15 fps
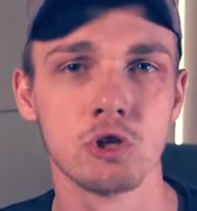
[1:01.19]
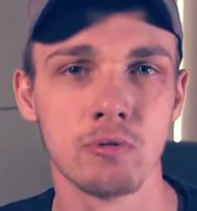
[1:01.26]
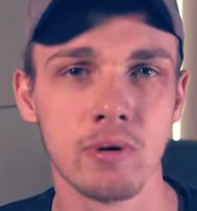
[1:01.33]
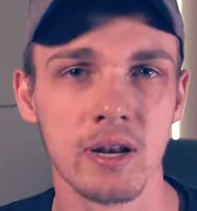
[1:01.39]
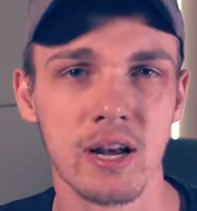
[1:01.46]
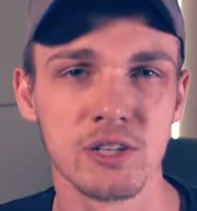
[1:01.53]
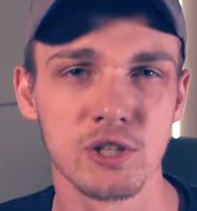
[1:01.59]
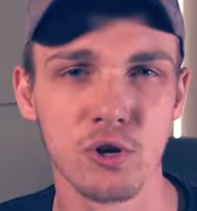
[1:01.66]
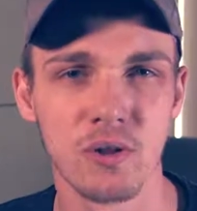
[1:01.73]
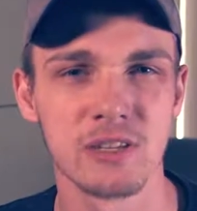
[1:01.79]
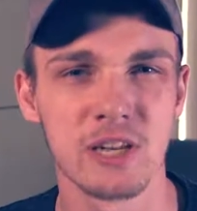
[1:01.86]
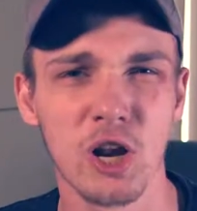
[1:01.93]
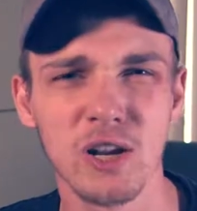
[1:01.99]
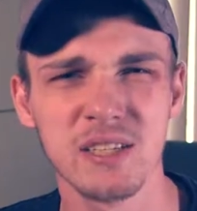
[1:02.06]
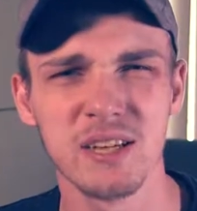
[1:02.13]
you realize, there's
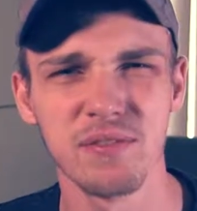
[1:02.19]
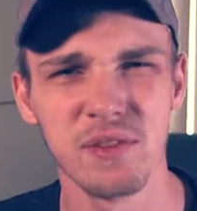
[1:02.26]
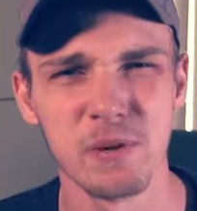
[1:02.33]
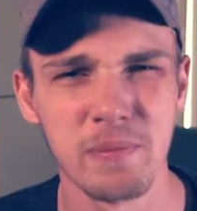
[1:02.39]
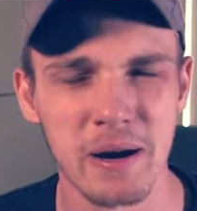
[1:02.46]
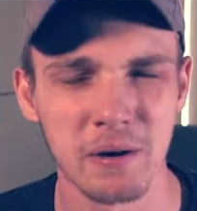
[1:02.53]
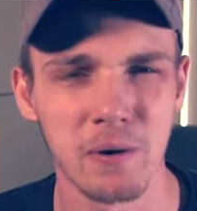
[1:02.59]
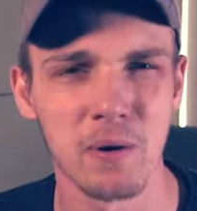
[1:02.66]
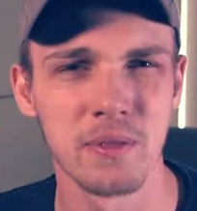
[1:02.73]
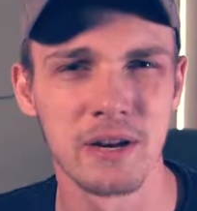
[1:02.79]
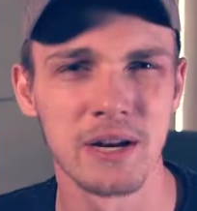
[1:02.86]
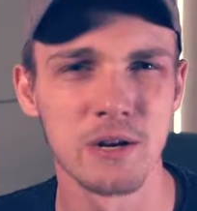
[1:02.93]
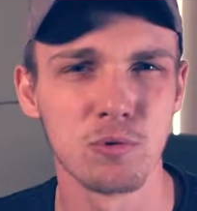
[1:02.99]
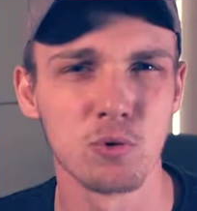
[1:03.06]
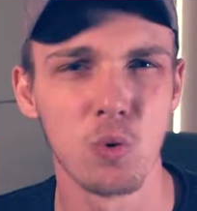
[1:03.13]
a lot of stuff in the background that
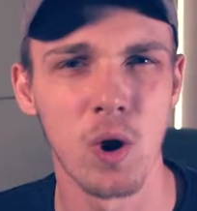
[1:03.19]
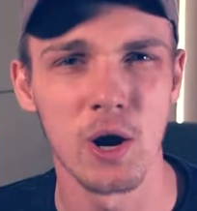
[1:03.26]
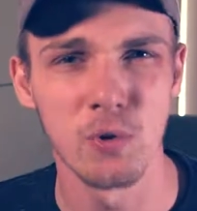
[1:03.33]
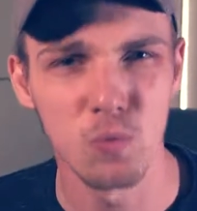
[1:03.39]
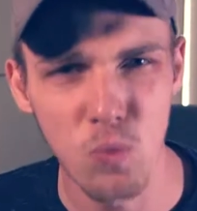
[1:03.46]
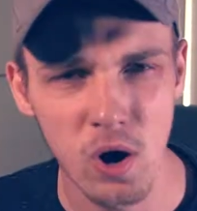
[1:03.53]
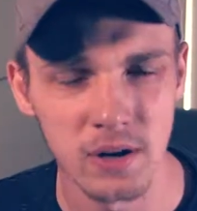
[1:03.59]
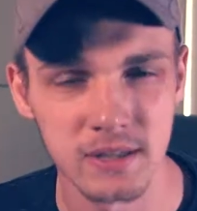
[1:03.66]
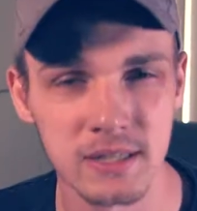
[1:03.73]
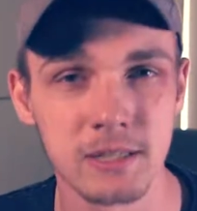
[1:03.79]
I don't quite want,